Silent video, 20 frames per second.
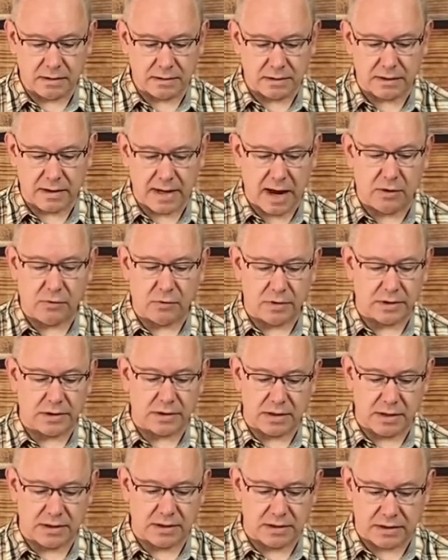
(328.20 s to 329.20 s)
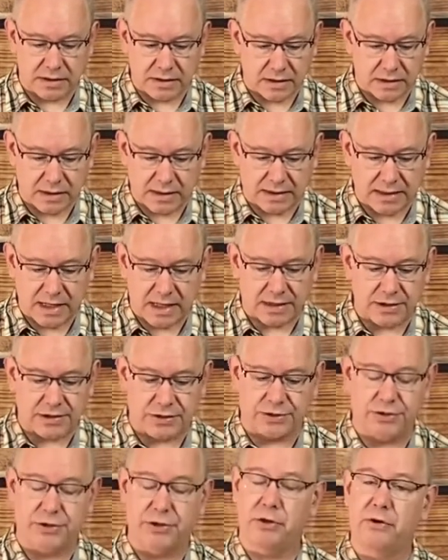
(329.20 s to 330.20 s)
Now they take this
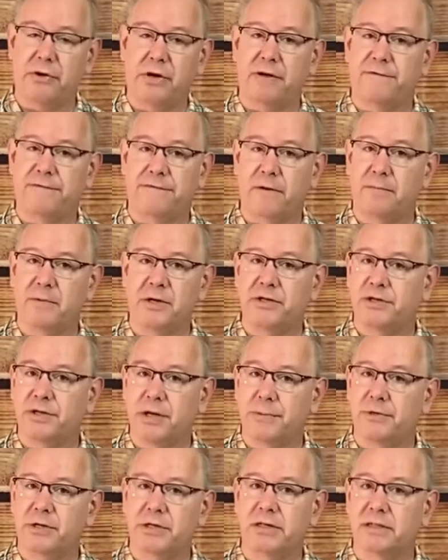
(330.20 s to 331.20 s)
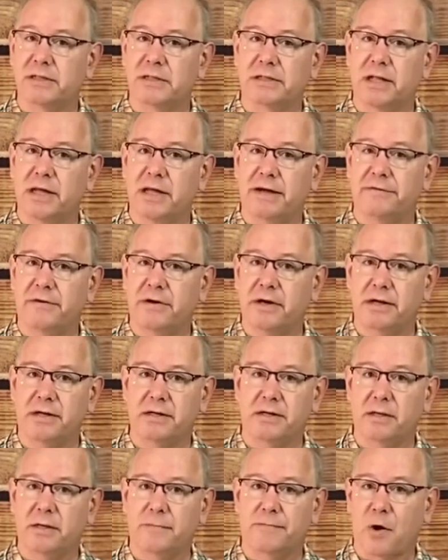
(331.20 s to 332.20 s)
journey from Egyptian slavery
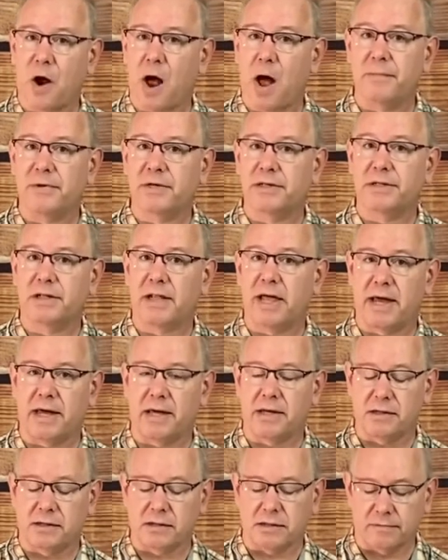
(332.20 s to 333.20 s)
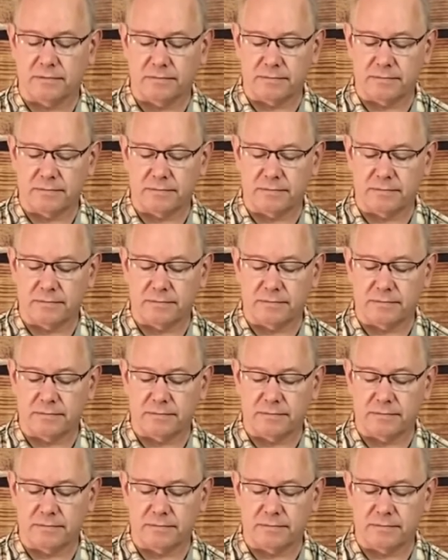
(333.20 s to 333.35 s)
into the promised land.